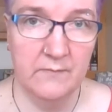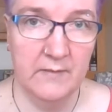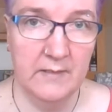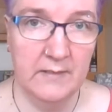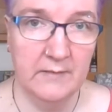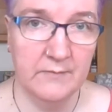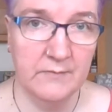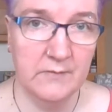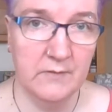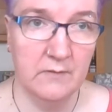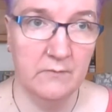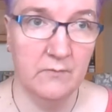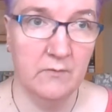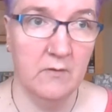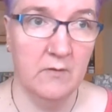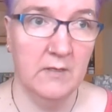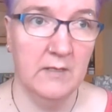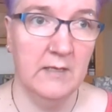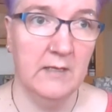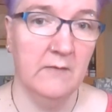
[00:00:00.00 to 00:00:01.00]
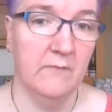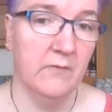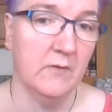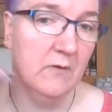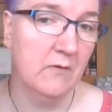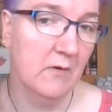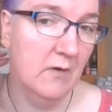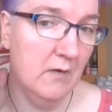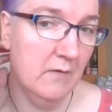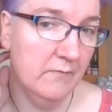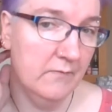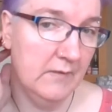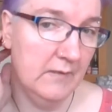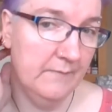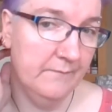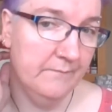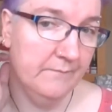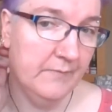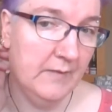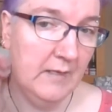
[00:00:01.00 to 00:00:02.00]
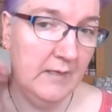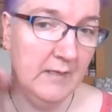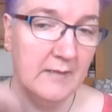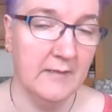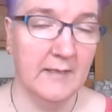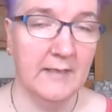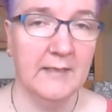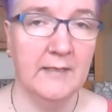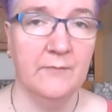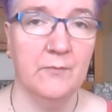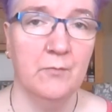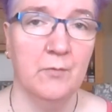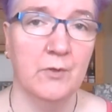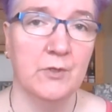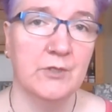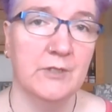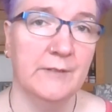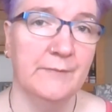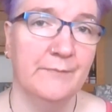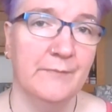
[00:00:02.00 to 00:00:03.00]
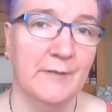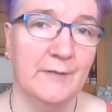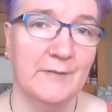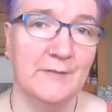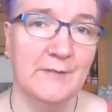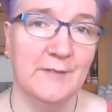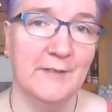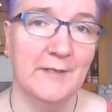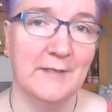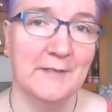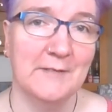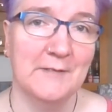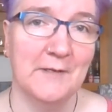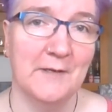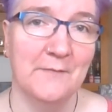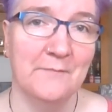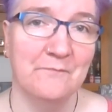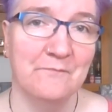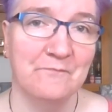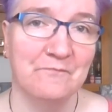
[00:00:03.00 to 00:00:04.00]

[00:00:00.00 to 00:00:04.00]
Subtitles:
now, so if you're only here for the craft, then thank you for watching. I'll see you next time.